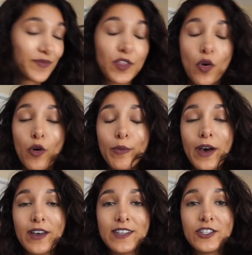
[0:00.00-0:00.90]
go
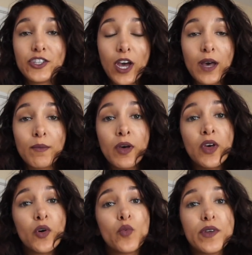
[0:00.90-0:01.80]
about his job
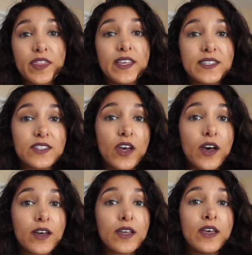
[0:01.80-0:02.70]
with this
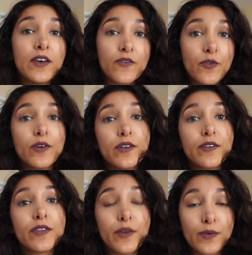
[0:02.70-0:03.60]
dog for
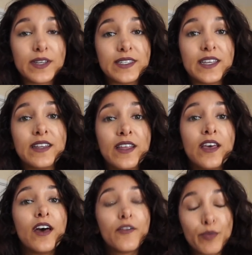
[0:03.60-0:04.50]
the reason
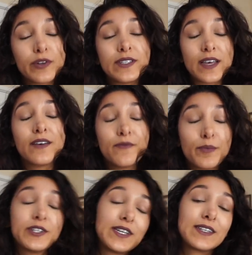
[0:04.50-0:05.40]
of
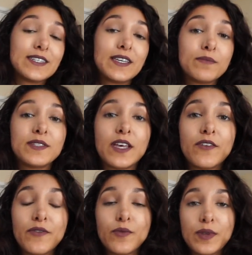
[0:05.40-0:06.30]
protecting
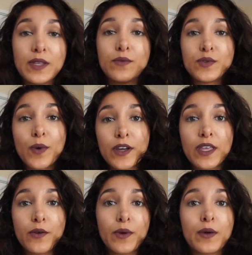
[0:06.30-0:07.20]
himself when he was
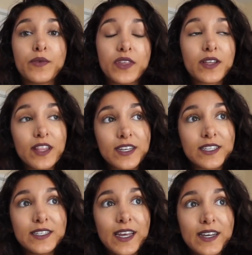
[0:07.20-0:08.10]
walking around with the
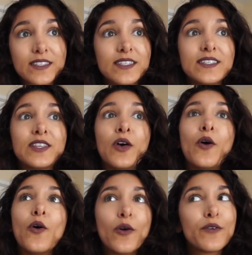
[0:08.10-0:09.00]
collected taxes,
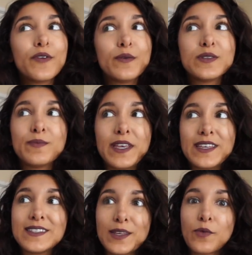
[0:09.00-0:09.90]
or if he was
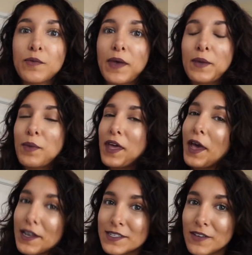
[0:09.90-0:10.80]
making someone mad by
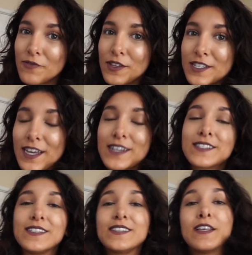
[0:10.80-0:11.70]
asking for the
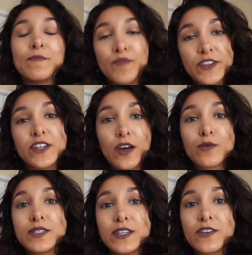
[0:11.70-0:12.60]
taxes, the dog
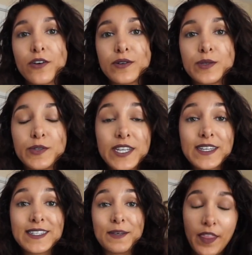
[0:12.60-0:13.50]
was there to always
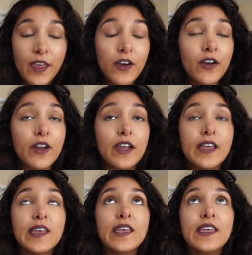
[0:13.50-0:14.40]
protect him. They are
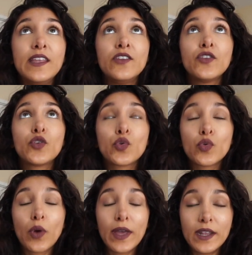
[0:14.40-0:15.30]

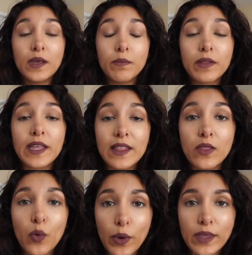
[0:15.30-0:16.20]
incredibly
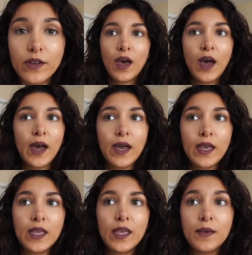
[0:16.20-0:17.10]
loyal.
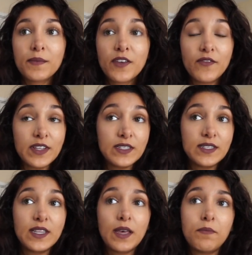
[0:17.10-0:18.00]
I am
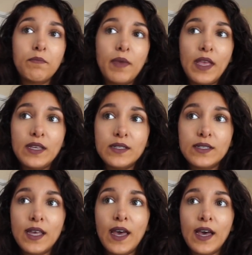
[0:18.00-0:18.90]
convinced that
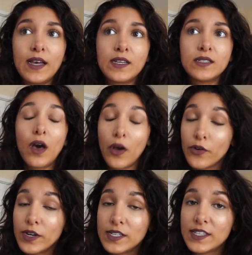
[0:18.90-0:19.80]
Banks has
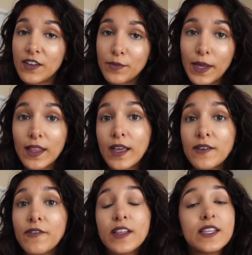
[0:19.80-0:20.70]
already saved my
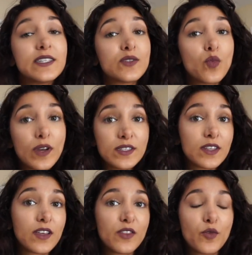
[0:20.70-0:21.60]
life at least once
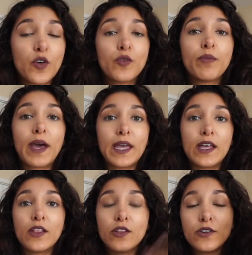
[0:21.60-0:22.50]
on the road by
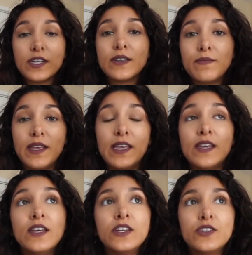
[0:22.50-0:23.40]
alerting me
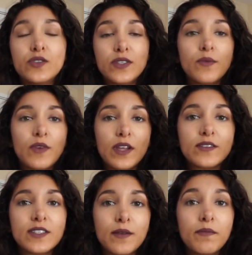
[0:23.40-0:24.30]
to someone
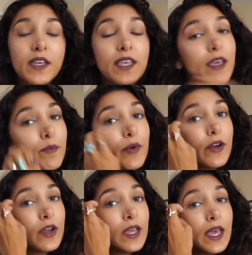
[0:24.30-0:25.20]
outside my
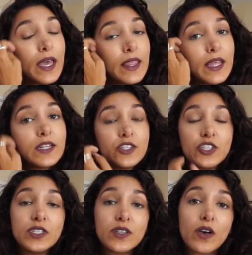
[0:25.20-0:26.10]
camper, and then
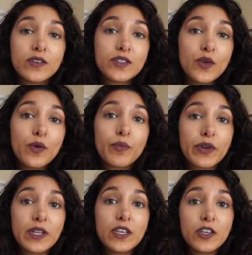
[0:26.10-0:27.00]
she's also a
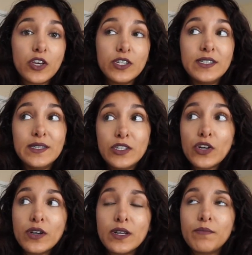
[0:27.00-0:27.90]
pretty good
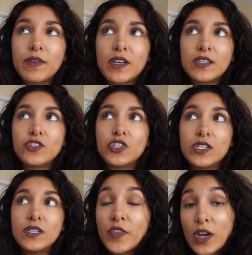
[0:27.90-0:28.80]
deterrent because
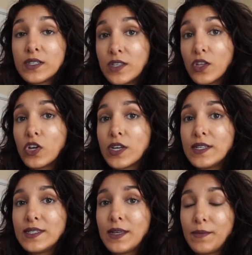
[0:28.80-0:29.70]
she does look
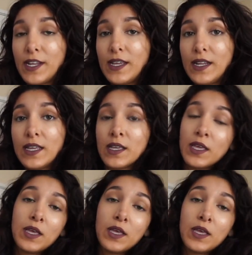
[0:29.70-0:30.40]
intimidating.